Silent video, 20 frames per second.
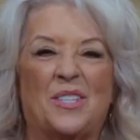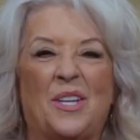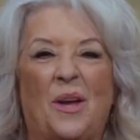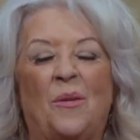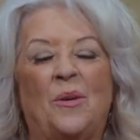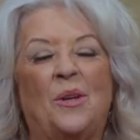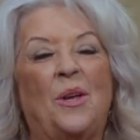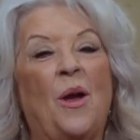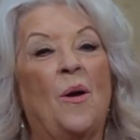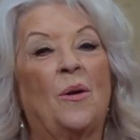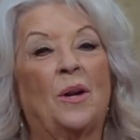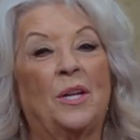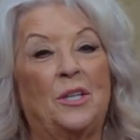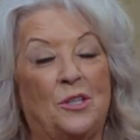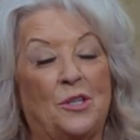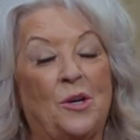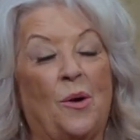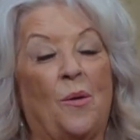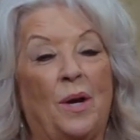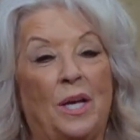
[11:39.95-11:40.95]
so, y'all
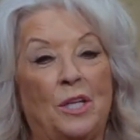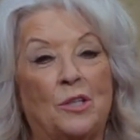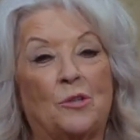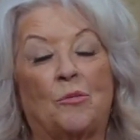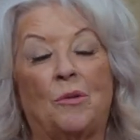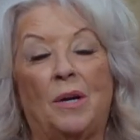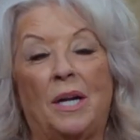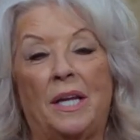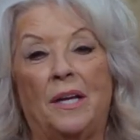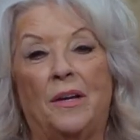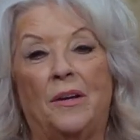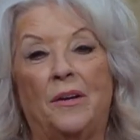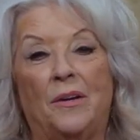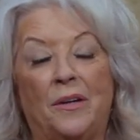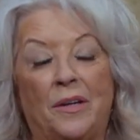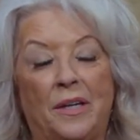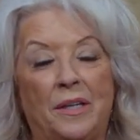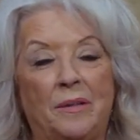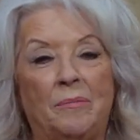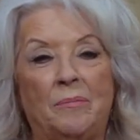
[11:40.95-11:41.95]
enjoy. It's really
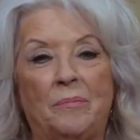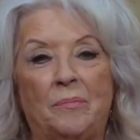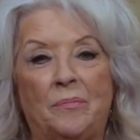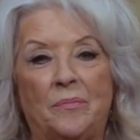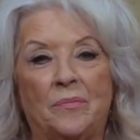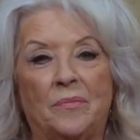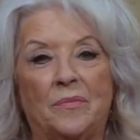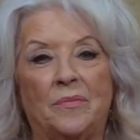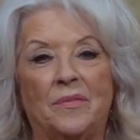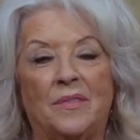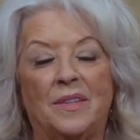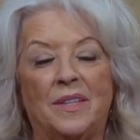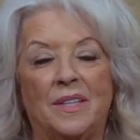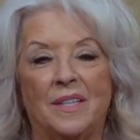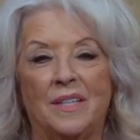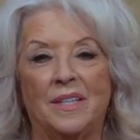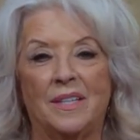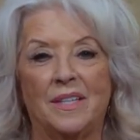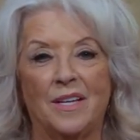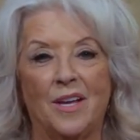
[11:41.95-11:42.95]
good.
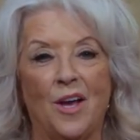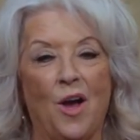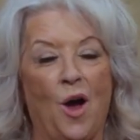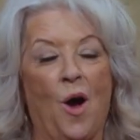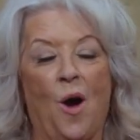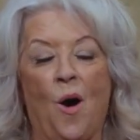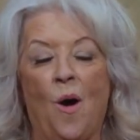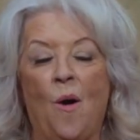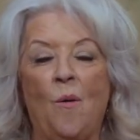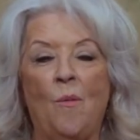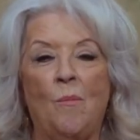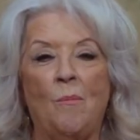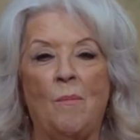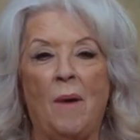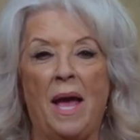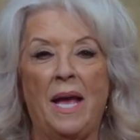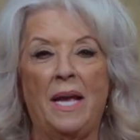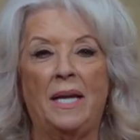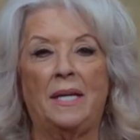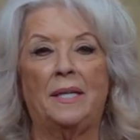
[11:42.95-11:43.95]
A
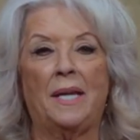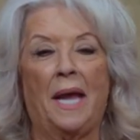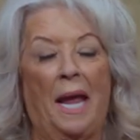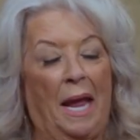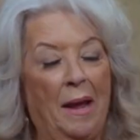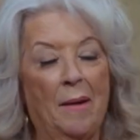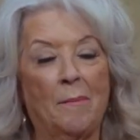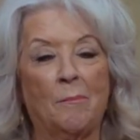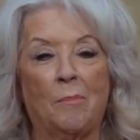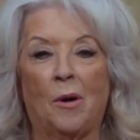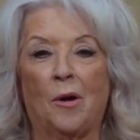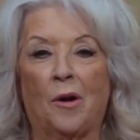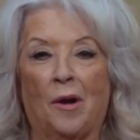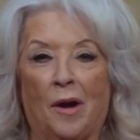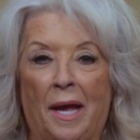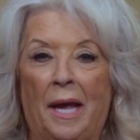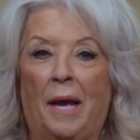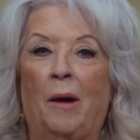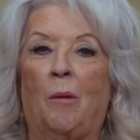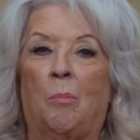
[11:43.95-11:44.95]
homemade
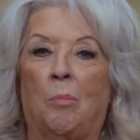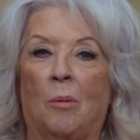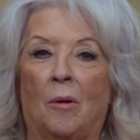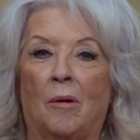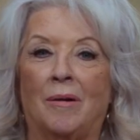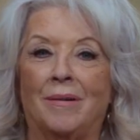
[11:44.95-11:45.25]
hamburger helper.